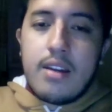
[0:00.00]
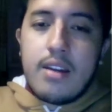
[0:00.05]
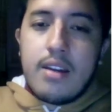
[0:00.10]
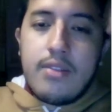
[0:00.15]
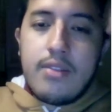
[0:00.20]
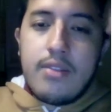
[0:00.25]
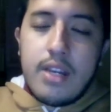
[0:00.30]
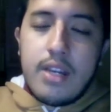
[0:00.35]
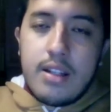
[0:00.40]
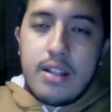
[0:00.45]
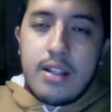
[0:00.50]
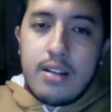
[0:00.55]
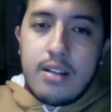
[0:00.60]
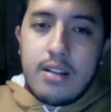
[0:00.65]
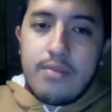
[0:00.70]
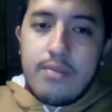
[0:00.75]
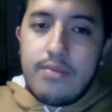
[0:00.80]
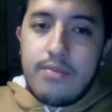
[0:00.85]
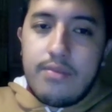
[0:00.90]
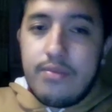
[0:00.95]
Finally,
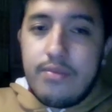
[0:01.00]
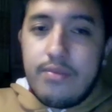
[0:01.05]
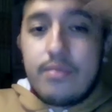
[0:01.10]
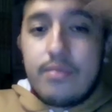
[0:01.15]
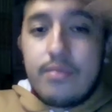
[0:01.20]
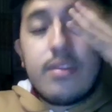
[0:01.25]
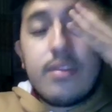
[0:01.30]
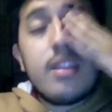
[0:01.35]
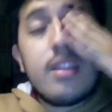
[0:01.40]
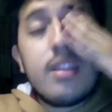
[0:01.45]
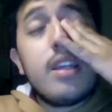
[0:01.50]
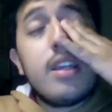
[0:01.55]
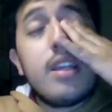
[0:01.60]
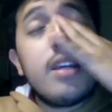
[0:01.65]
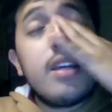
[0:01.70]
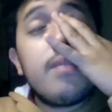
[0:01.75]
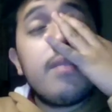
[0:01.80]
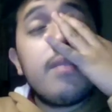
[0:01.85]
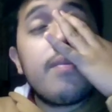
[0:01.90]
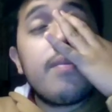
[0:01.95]

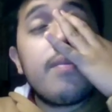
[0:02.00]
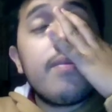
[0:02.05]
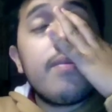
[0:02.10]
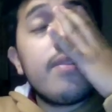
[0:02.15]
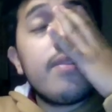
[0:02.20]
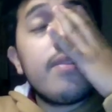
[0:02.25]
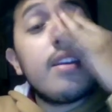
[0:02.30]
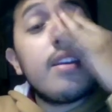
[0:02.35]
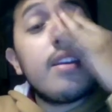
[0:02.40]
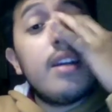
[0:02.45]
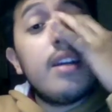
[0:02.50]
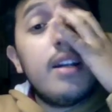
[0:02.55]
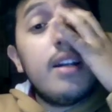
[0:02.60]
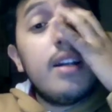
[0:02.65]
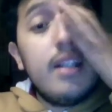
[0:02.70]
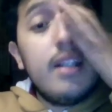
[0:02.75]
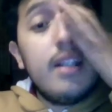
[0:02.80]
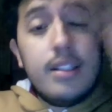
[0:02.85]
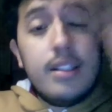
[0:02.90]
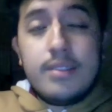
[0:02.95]
the
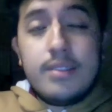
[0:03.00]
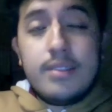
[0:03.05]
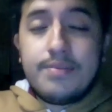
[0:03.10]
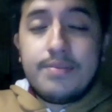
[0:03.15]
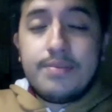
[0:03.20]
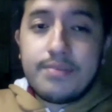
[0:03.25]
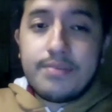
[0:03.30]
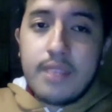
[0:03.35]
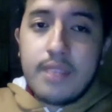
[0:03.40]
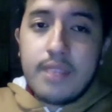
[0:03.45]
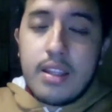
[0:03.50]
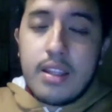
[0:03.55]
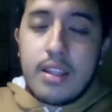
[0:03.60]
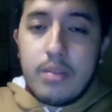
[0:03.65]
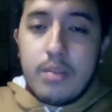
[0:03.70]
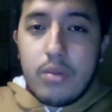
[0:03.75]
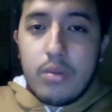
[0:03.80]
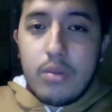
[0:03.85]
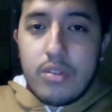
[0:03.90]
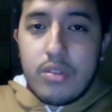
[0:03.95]
the
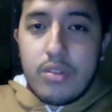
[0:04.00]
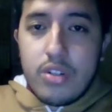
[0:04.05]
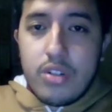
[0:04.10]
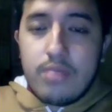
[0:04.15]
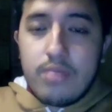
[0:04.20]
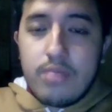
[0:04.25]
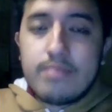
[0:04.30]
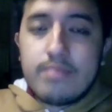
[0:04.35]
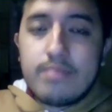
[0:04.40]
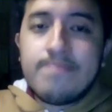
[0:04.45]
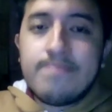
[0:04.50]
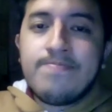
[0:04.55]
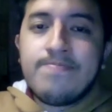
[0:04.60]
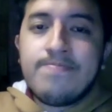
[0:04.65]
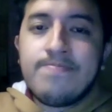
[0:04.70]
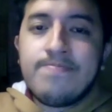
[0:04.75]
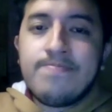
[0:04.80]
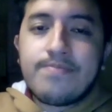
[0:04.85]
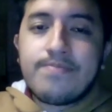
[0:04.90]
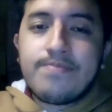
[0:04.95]
publisher,
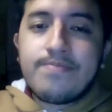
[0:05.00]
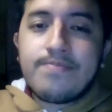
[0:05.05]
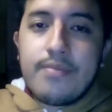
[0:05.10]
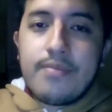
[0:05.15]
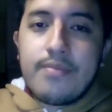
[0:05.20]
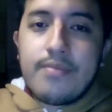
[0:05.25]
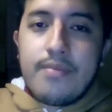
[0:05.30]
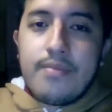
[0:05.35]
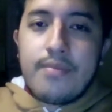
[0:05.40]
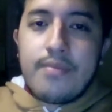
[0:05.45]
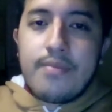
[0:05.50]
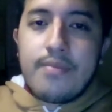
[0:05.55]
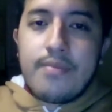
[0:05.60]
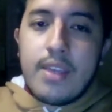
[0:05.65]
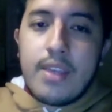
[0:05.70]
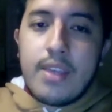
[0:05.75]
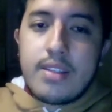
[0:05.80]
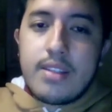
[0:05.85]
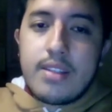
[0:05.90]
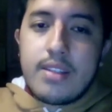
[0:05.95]
in
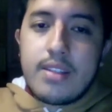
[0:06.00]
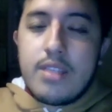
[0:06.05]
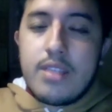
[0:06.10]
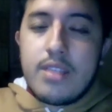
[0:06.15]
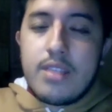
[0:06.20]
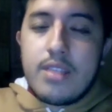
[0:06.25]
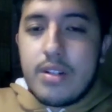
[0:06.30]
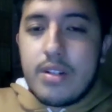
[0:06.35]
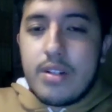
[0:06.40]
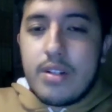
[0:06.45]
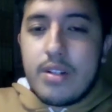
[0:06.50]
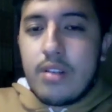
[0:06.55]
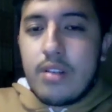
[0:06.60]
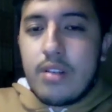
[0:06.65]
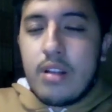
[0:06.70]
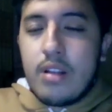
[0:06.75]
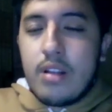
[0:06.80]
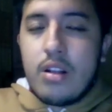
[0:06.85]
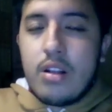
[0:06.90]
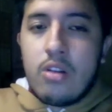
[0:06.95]
this case, person
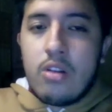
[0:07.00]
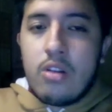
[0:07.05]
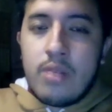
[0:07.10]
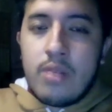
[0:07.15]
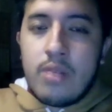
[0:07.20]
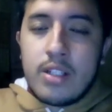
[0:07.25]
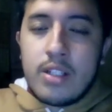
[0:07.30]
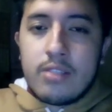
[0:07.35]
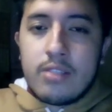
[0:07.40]
and long.